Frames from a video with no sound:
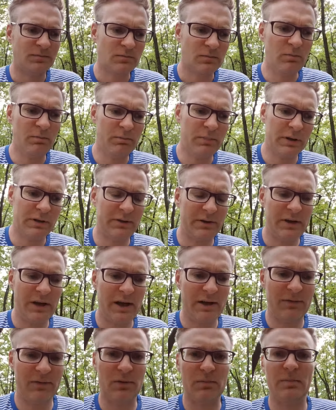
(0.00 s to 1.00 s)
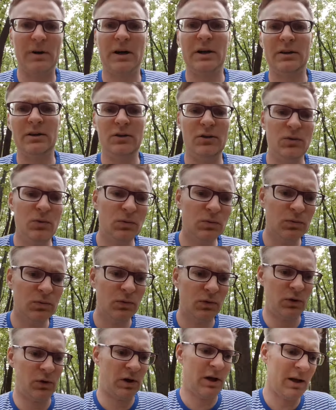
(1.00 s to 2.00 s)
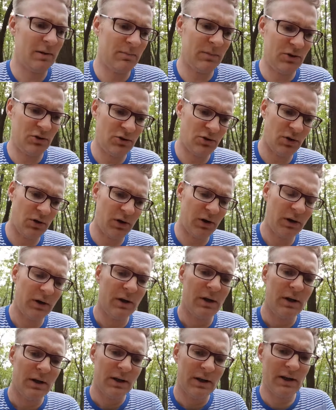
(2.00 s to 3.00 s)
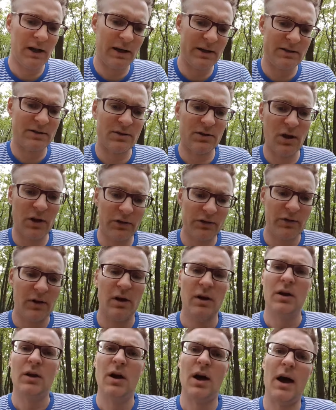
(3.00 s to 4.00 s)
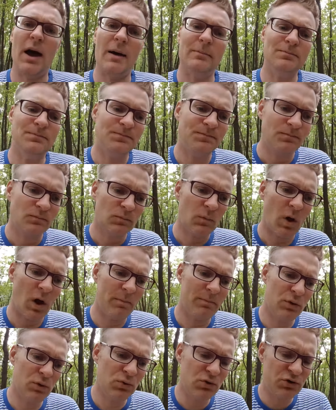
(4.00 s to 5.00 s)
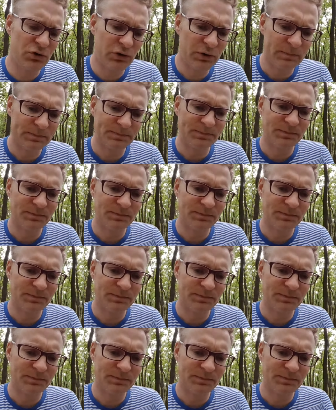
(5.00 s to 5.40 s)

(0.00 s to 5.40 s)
But yeah, if you buy new, you can be sure that it's not abused.